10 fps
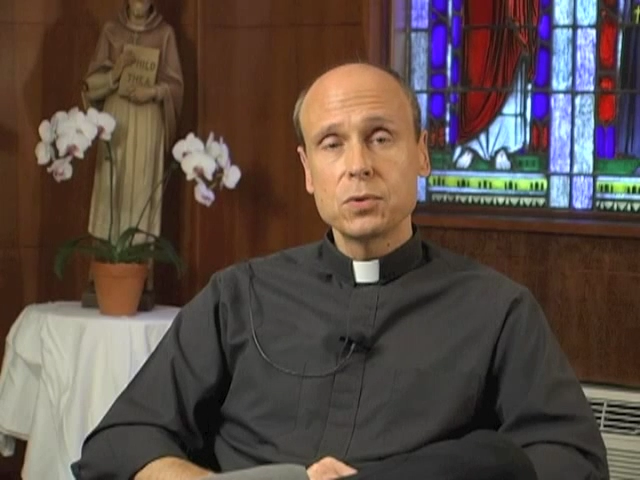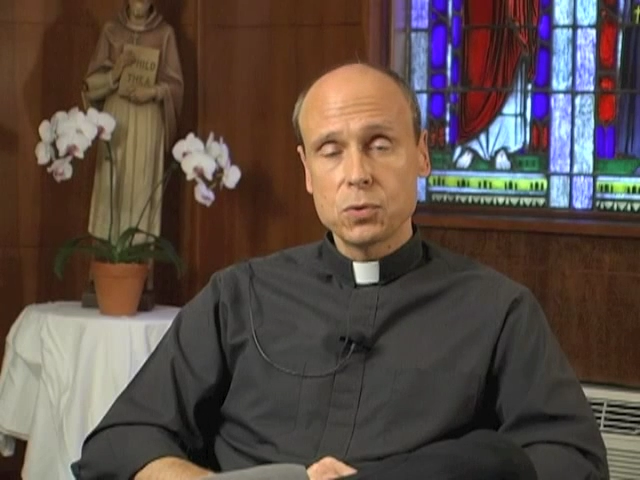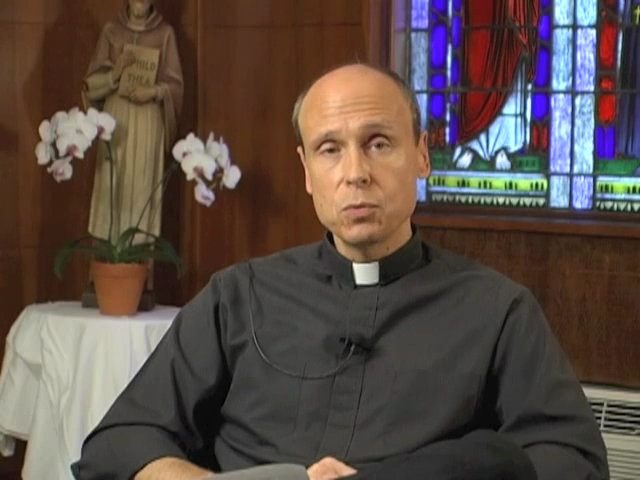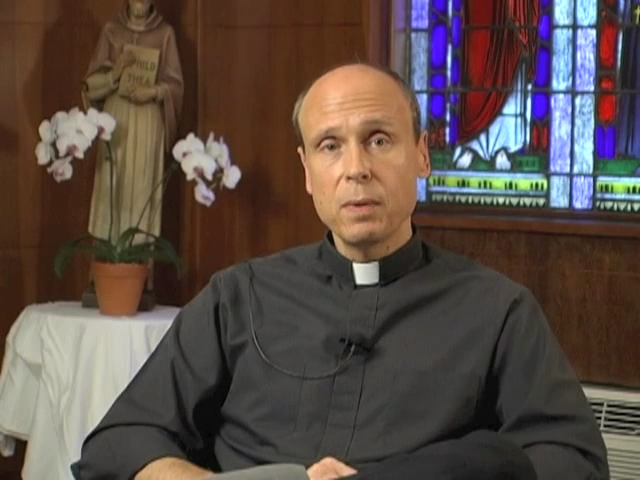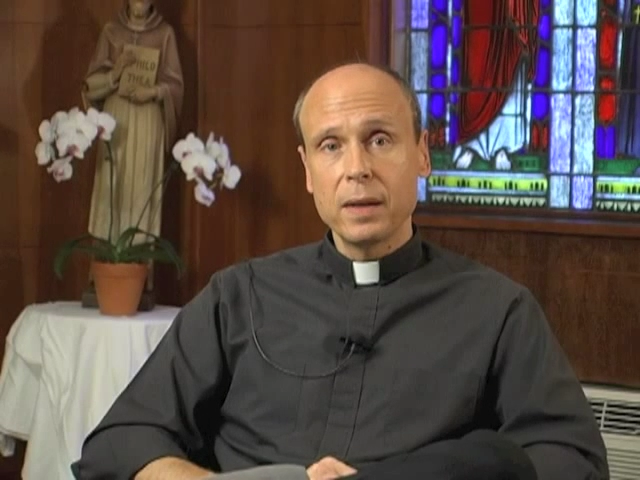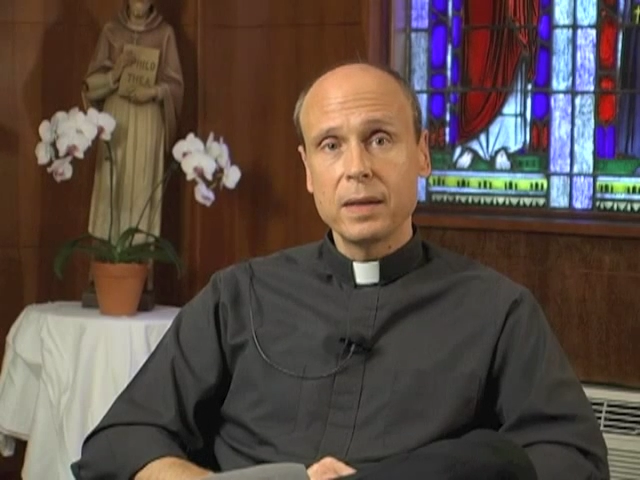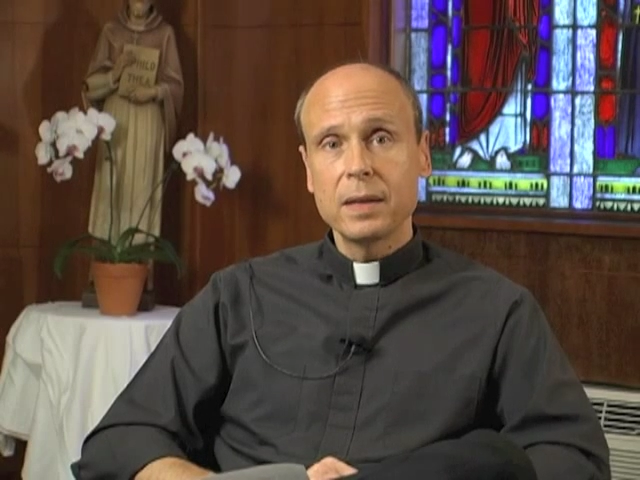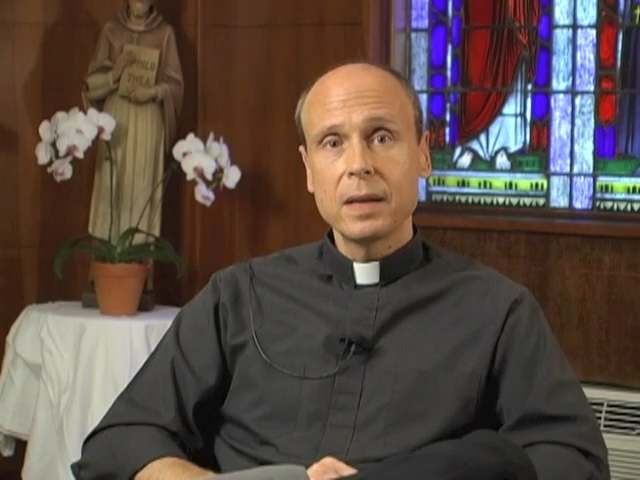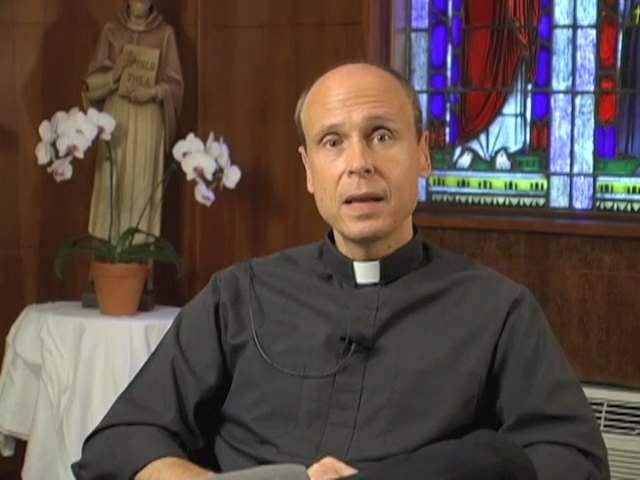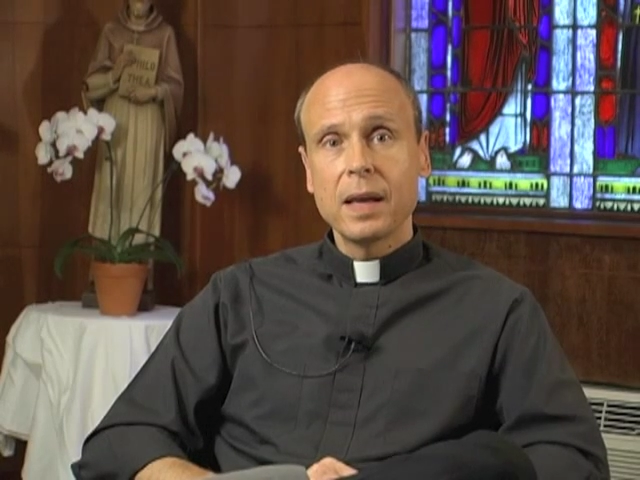too many
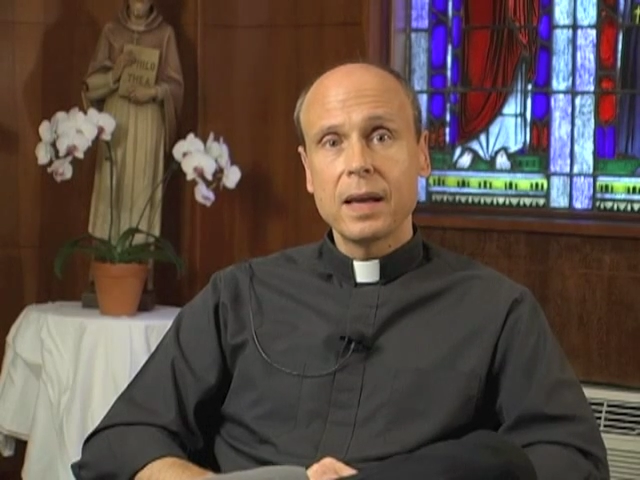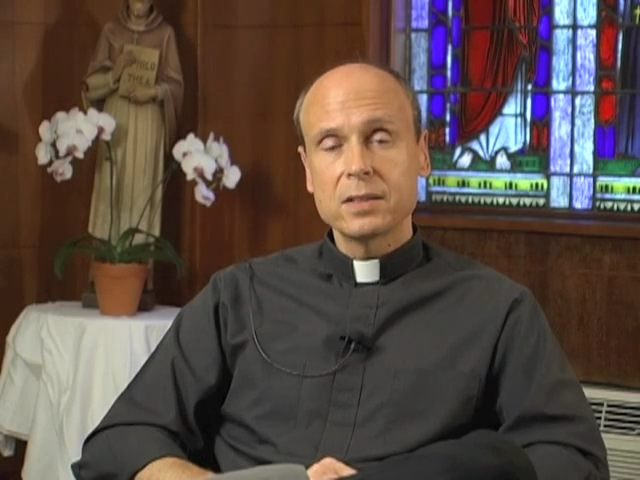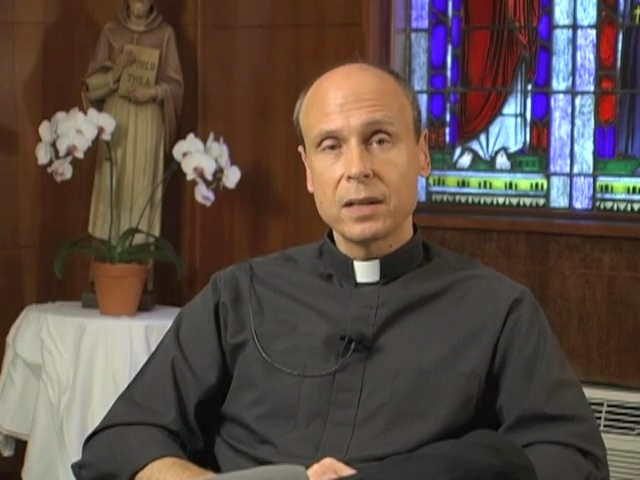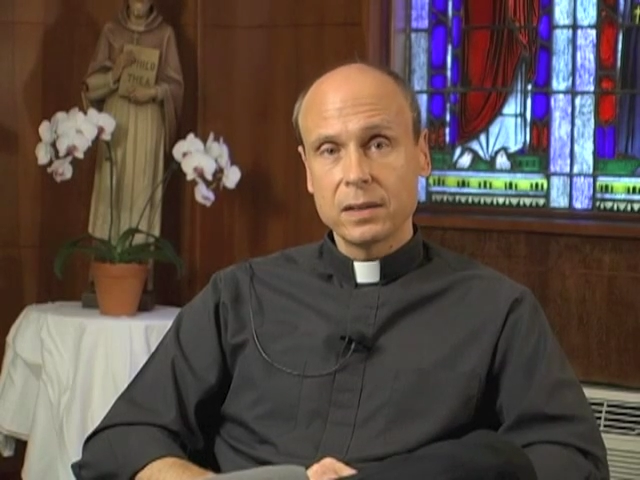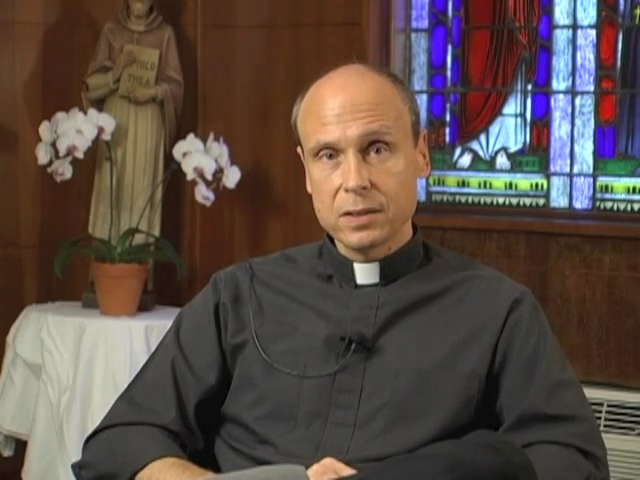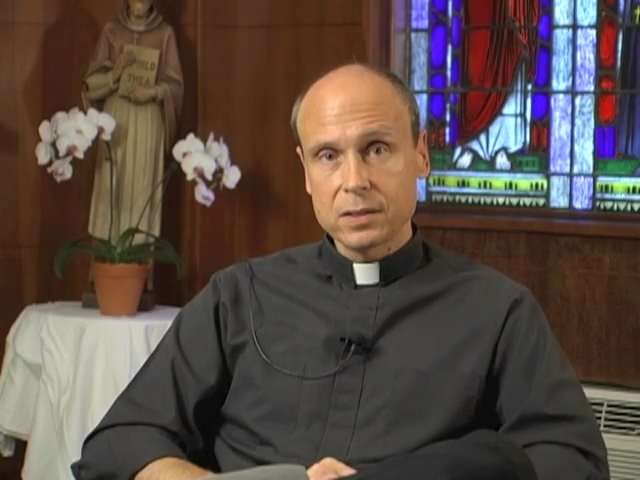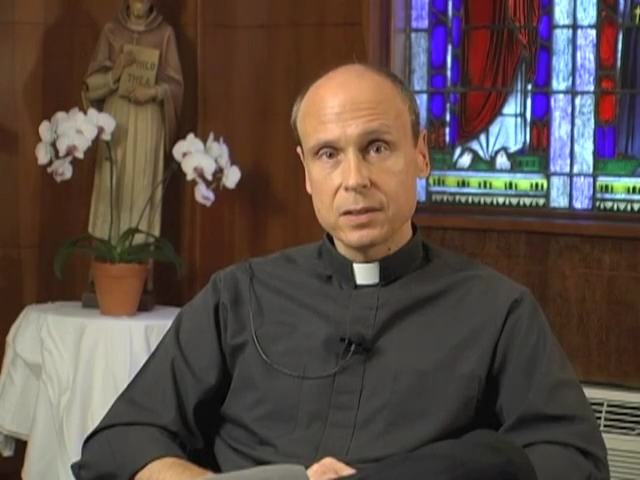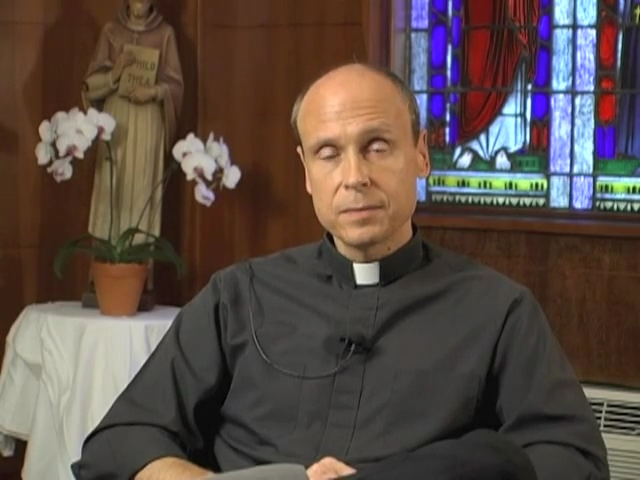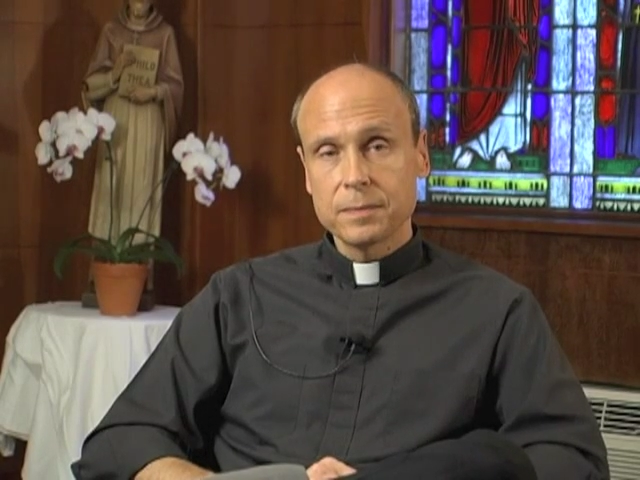as I listen.